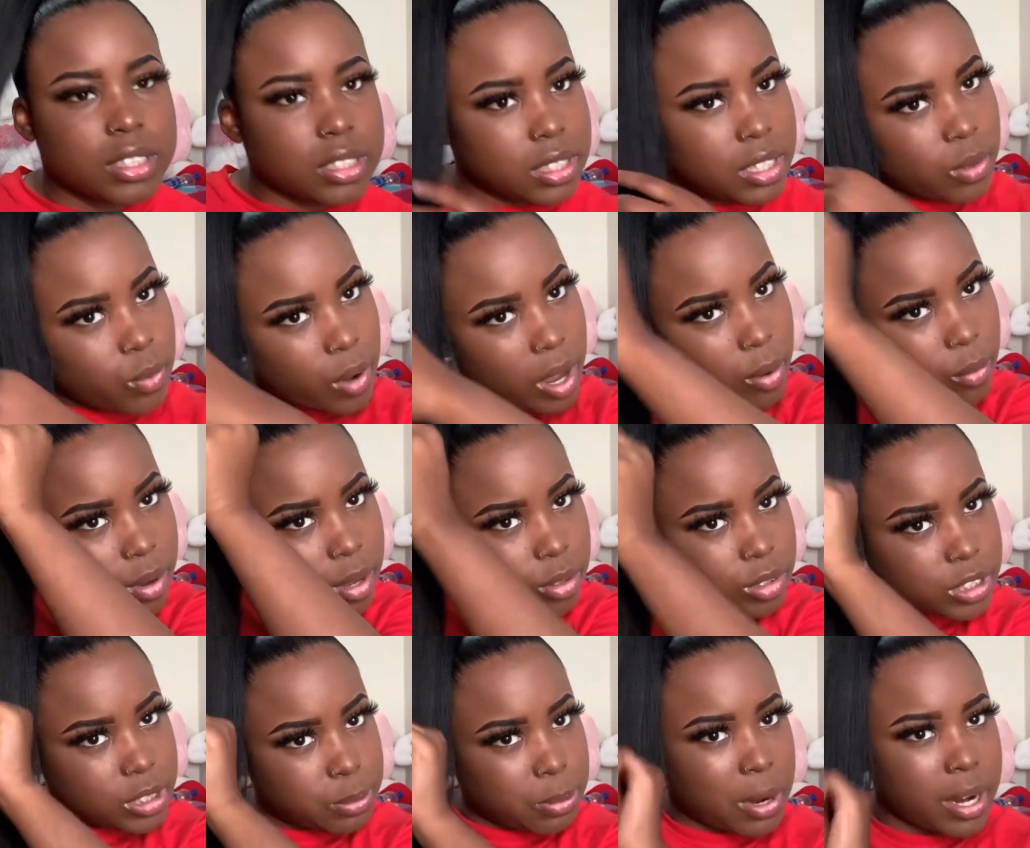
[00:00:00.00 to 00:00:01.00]
the way where you
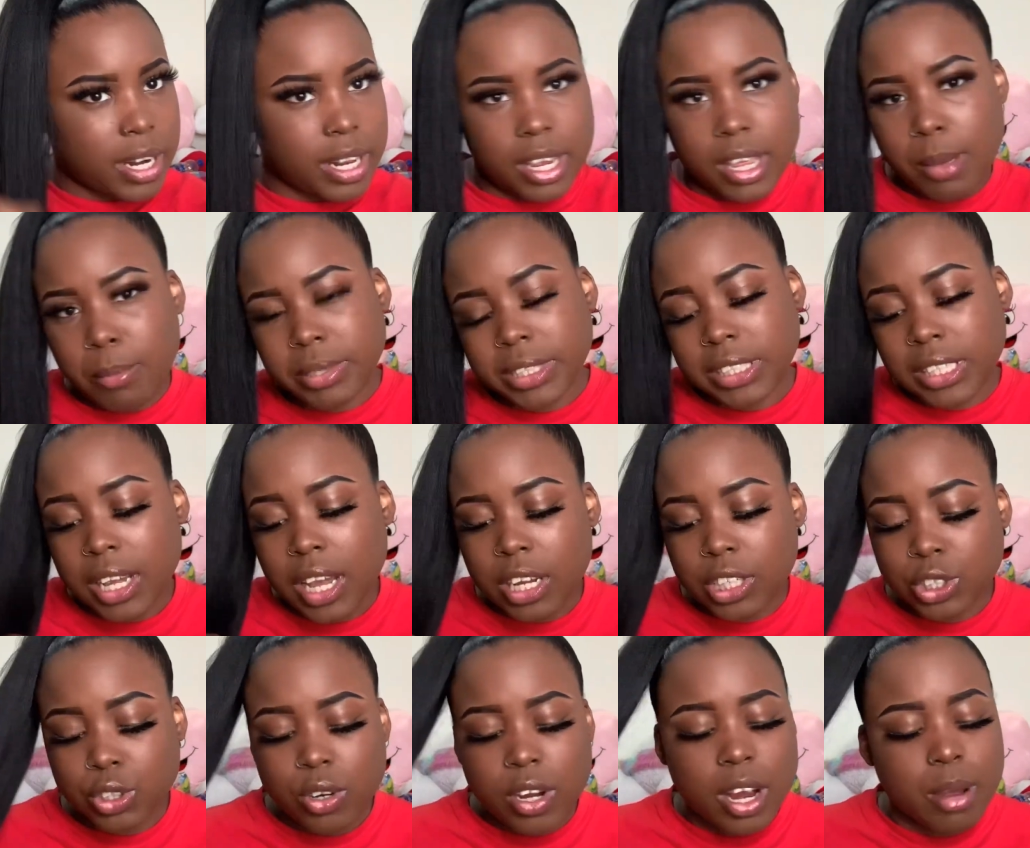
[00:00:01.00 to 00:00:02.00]
just braid it in, but since I got
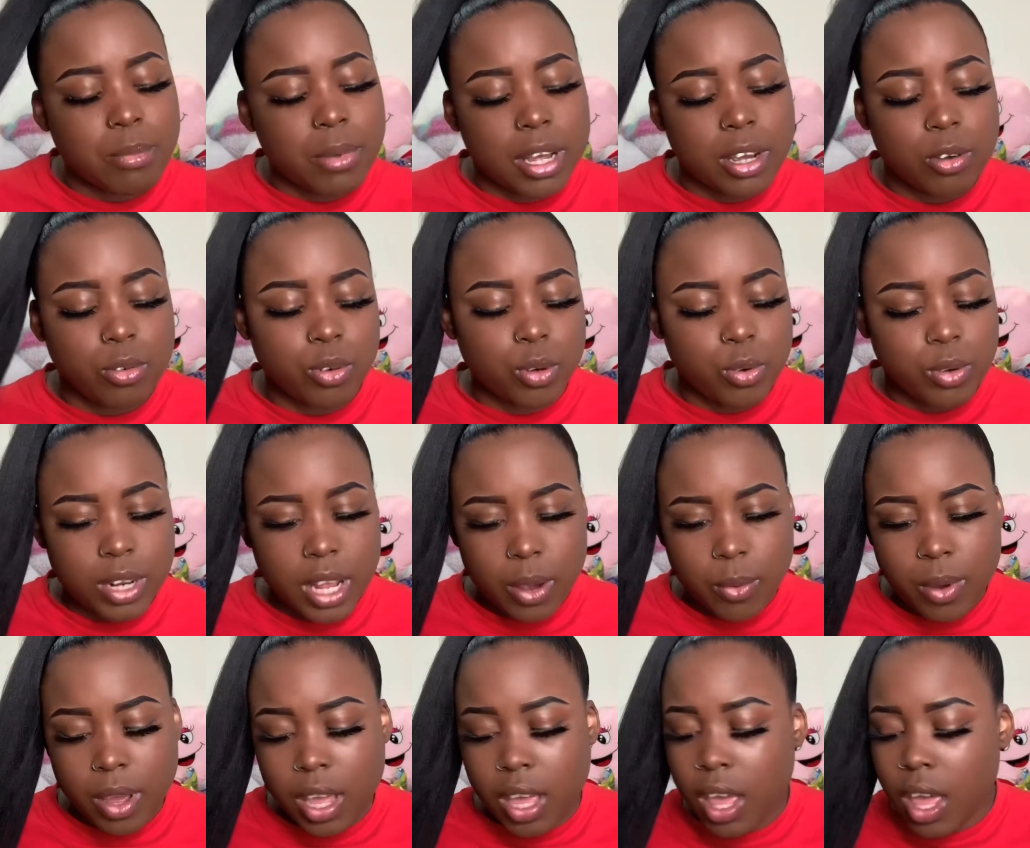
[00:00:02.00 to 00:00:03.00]
short hair, I'm not gonna do it that
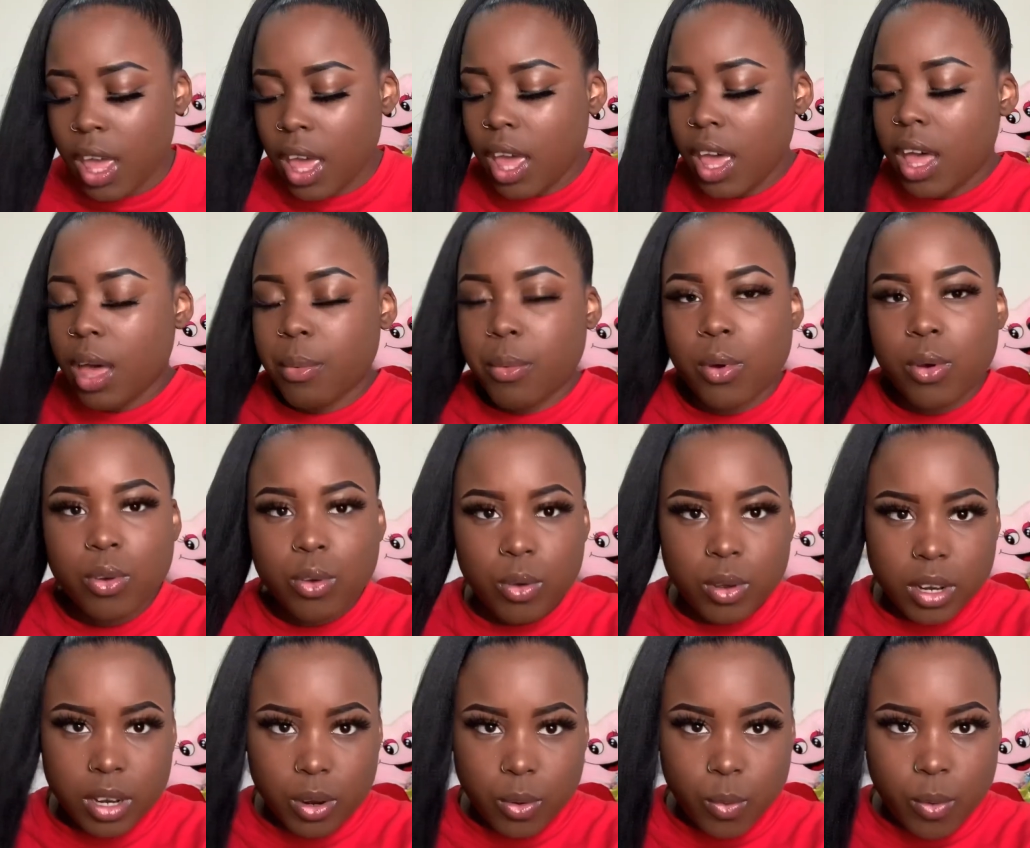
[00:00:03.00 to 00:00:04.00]
way. I'm gonna do
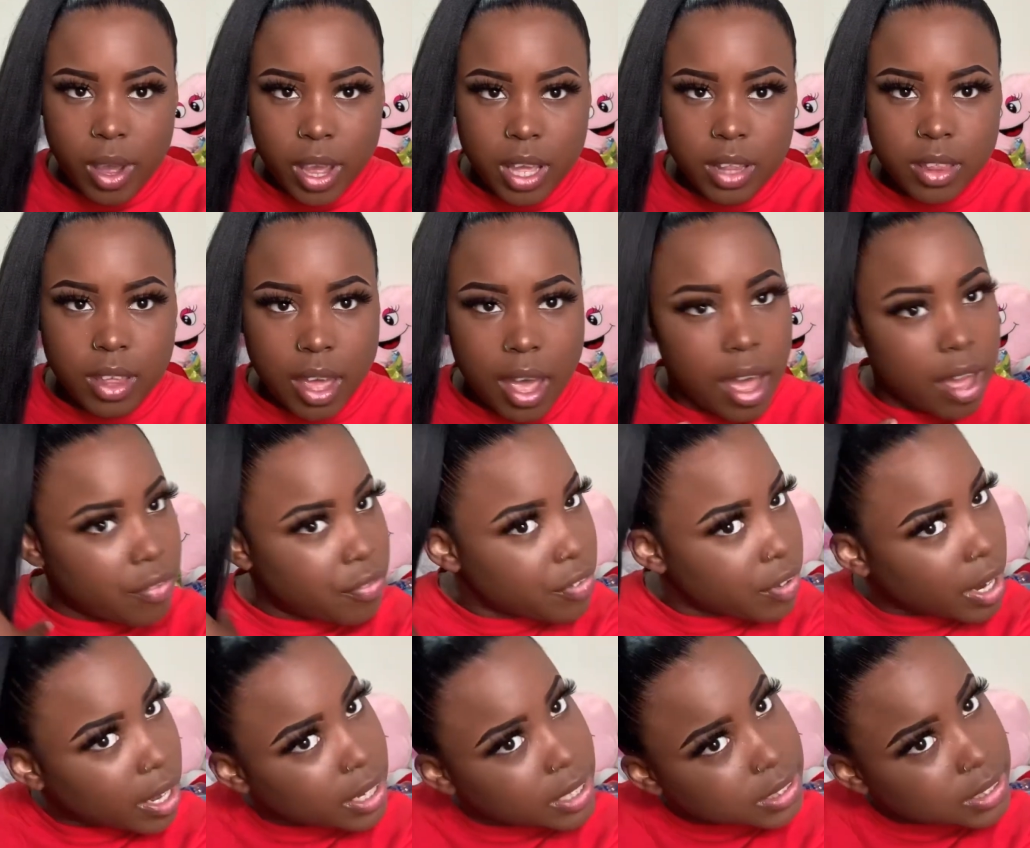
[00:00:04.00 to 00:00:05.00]
it the way that I feel
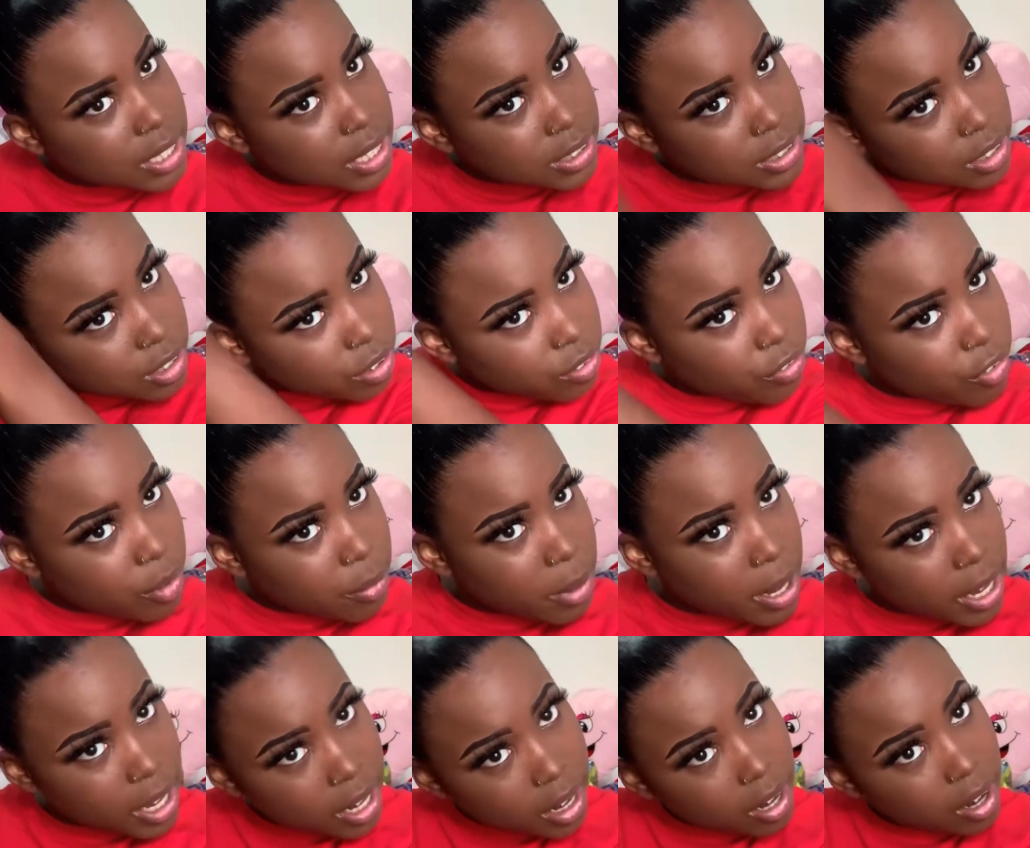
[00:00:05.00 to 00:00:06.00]
like it's easier for my
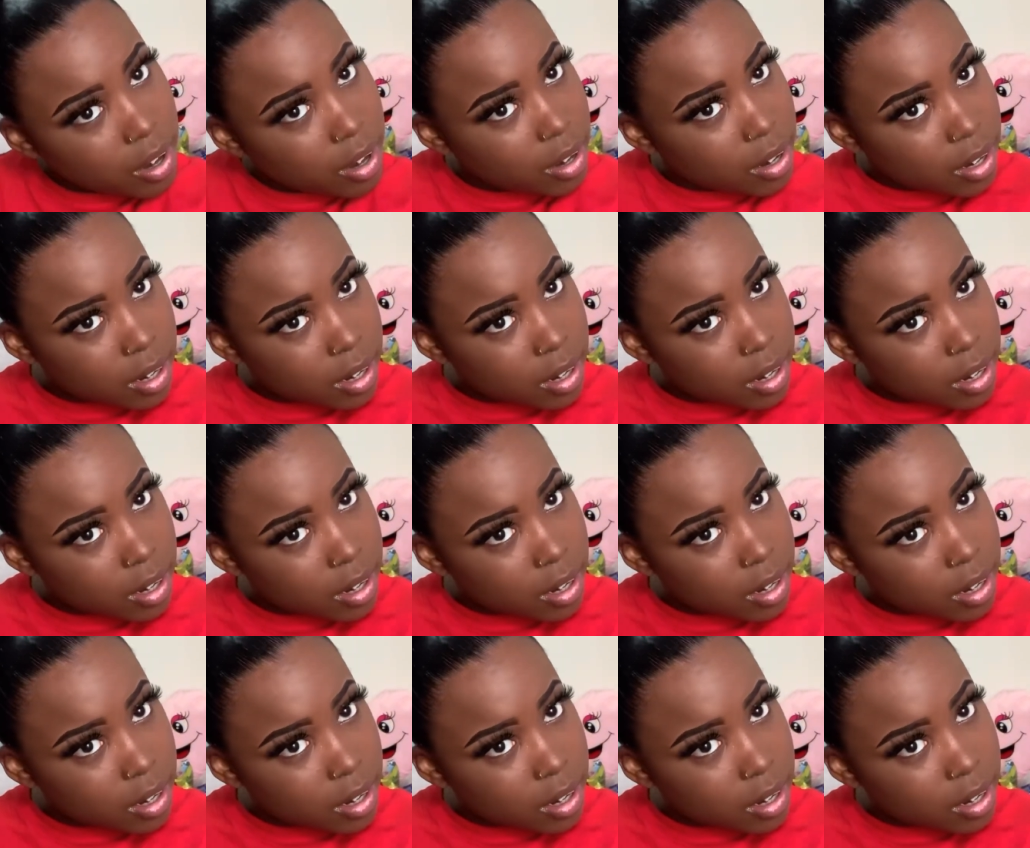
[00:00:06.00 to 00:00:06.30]
hair.